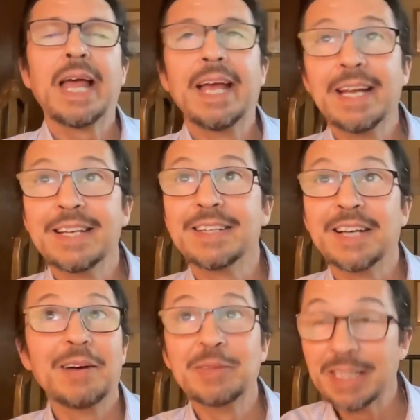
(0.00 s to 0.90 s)
And
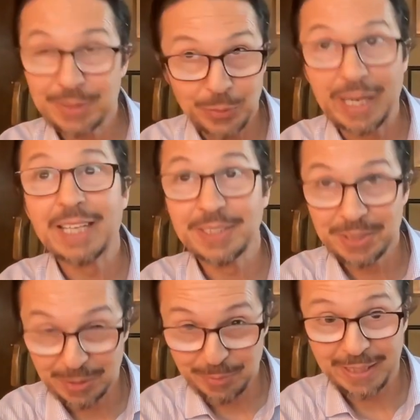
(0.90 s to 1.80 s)
I mean, that's the way I
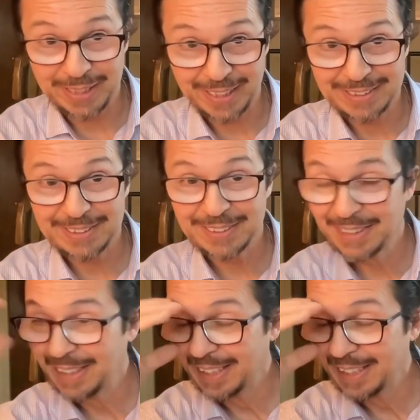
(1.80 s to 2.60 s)
listen to podcasts.